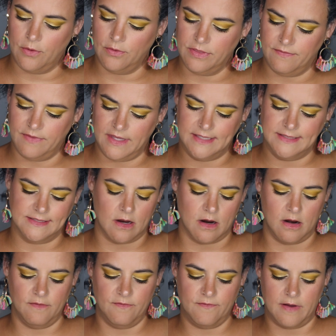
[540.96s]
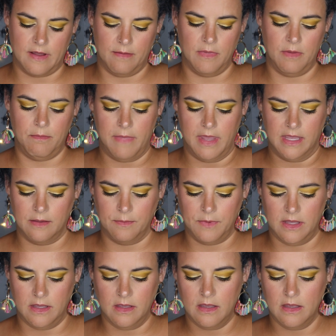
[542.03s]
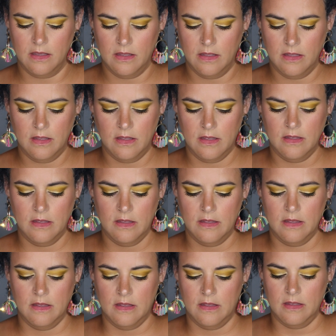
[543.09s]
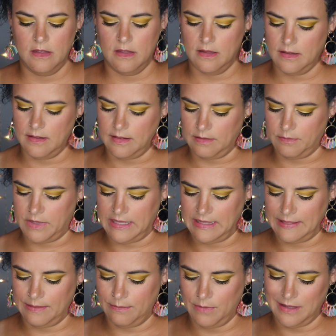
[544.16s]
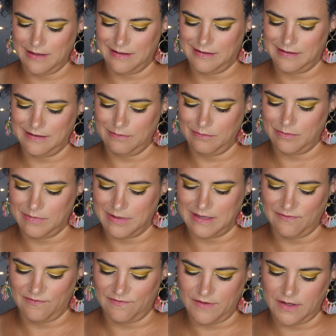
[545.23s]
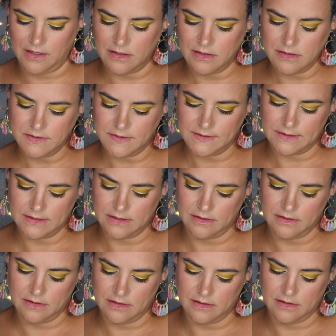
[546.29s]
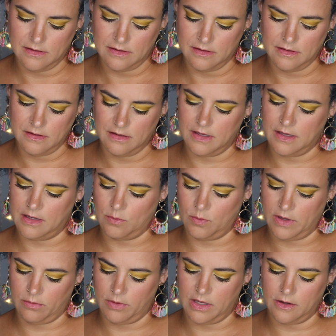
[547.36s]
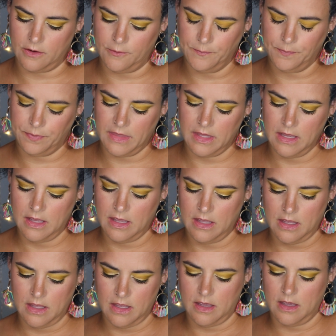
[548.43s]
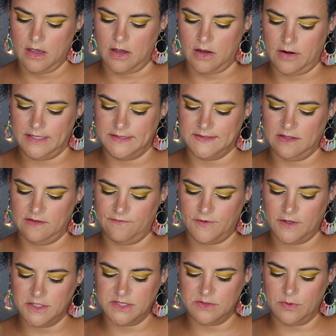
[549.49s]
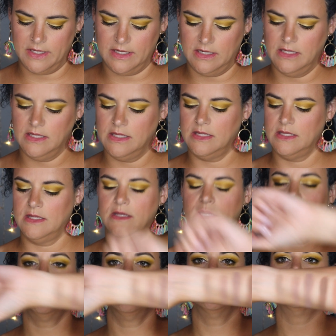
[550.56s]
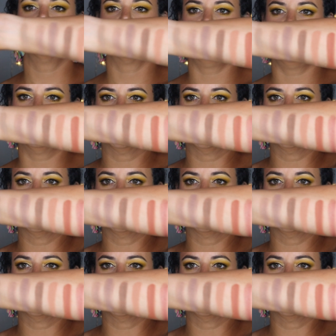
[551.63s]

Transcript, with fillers: Both of these are from Makeup Geek. Let me get them on my fingers and away we go. All right, so the first one is gonna be a